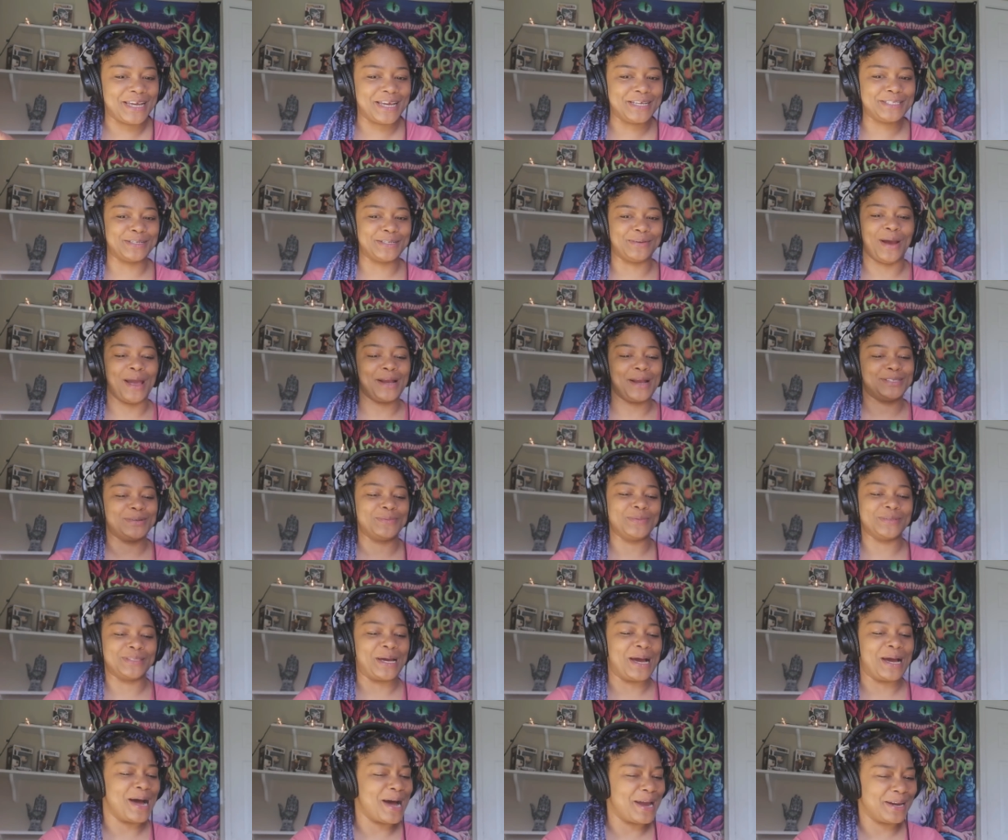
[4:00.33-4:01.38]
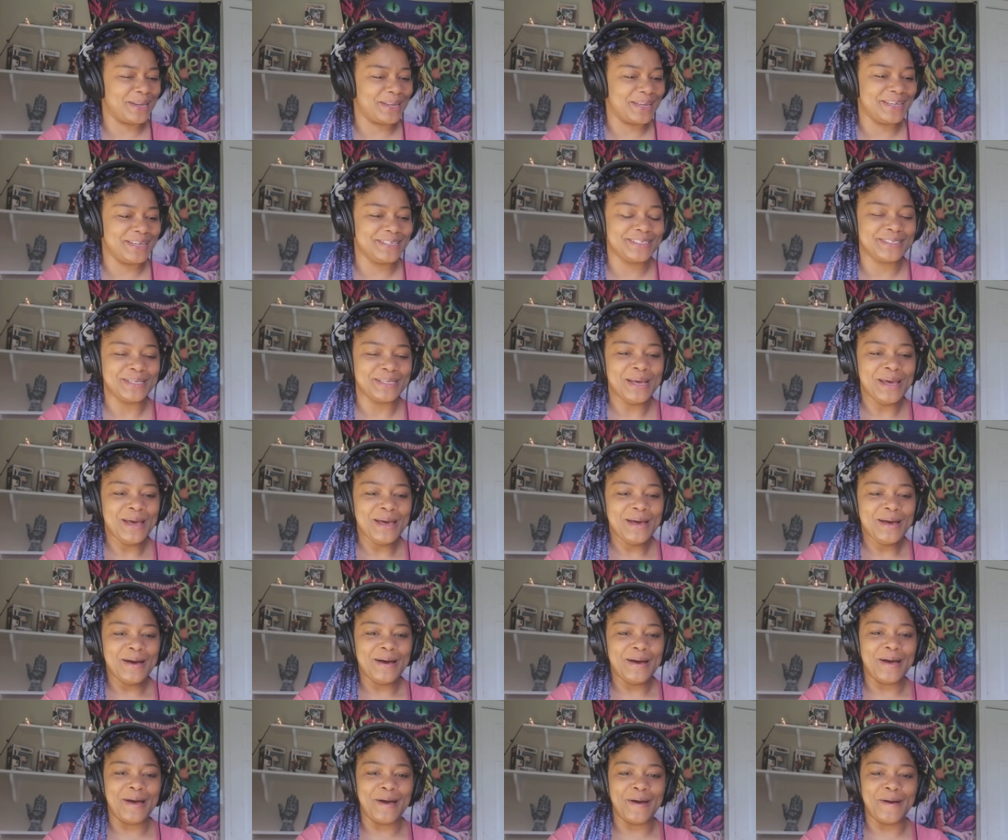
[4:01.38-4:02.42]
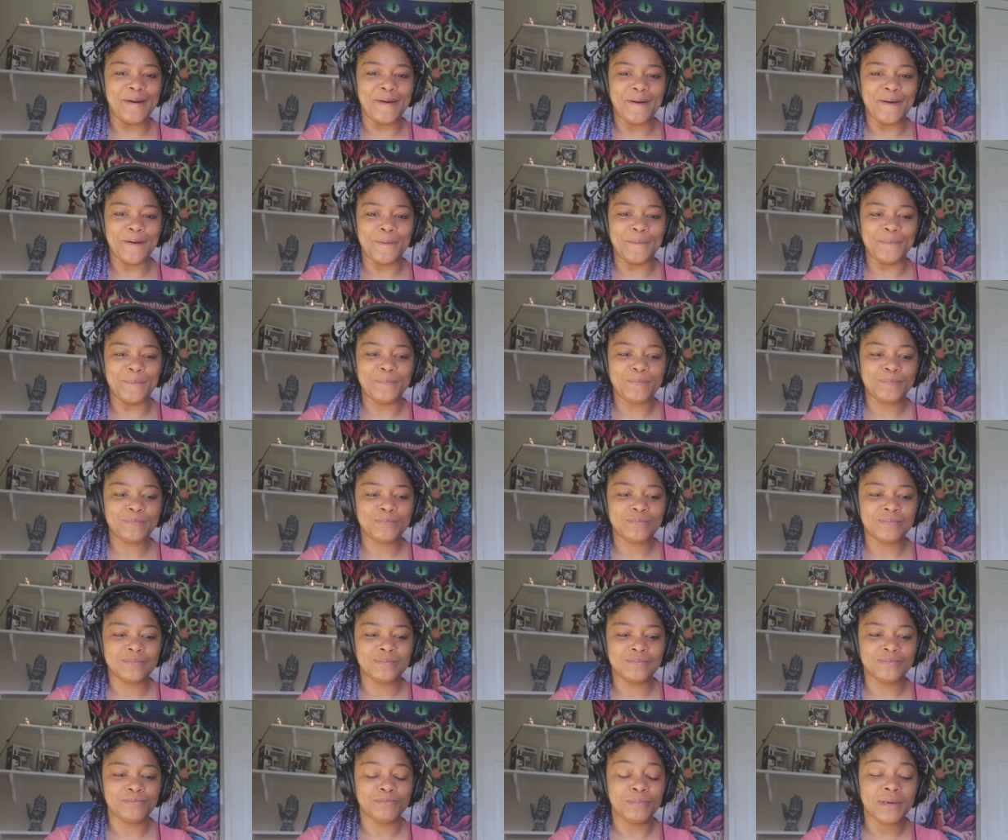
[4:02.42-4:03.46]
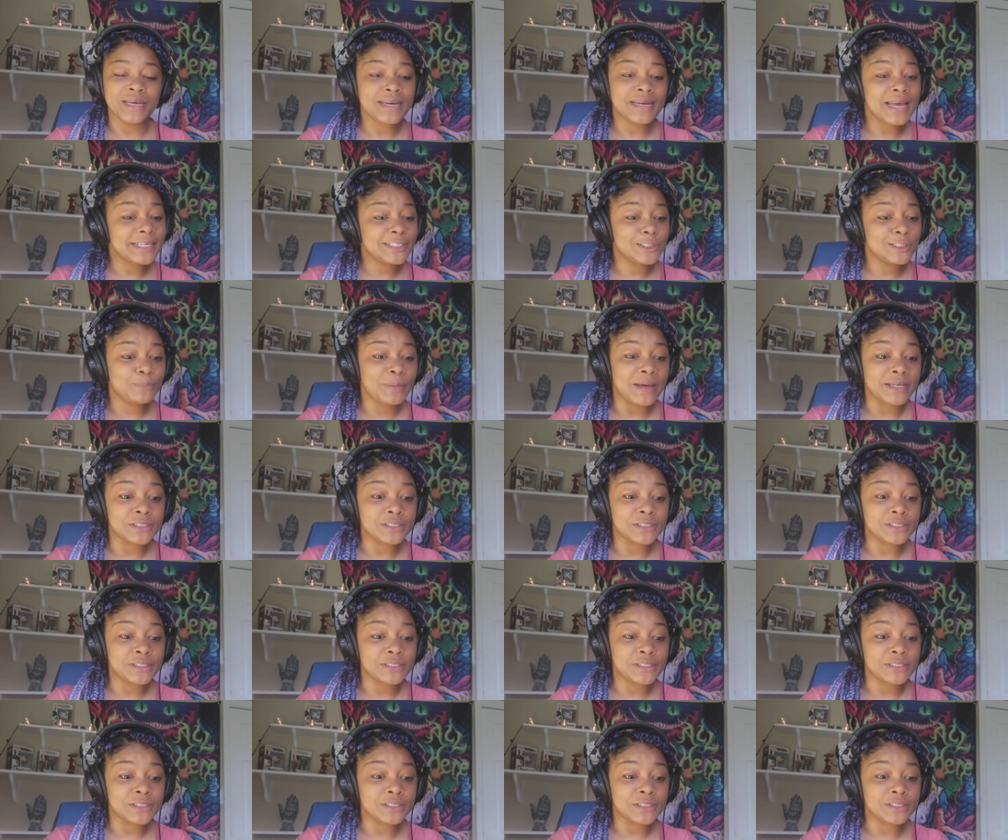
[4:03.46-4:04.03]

she interacted with the audience. Um, Midnight